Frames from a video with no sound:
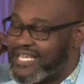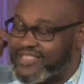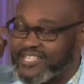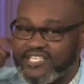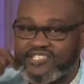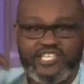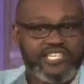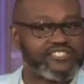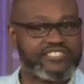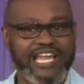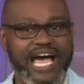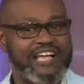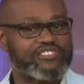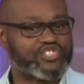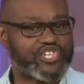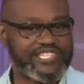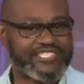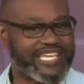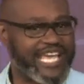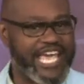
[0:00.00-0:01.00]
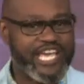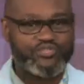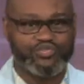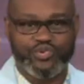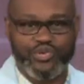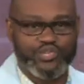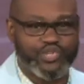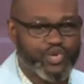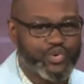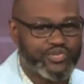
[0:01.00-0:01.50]
This is not just
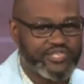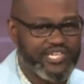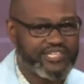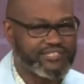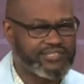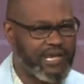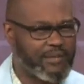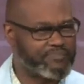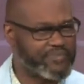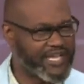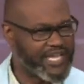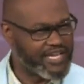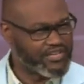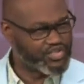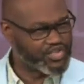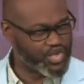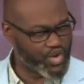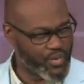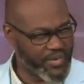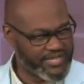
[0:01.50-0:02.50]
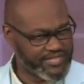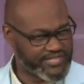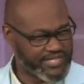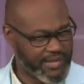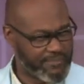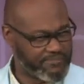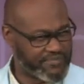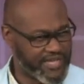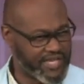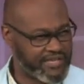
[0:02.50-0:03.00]
introducing something and doing
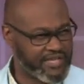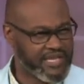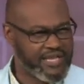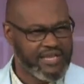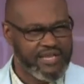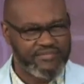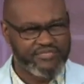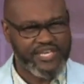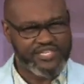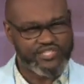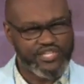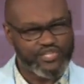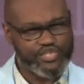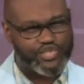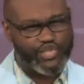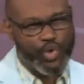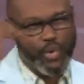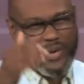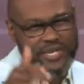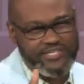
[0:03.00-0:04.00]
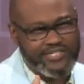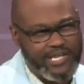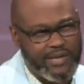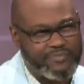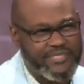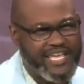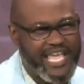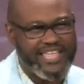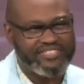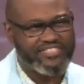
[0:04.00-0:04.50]
something. This is doing
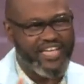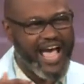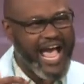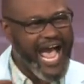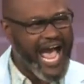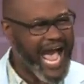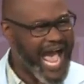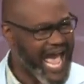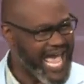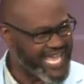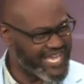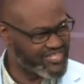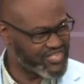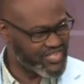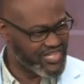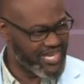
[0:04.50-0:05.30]
something at the highest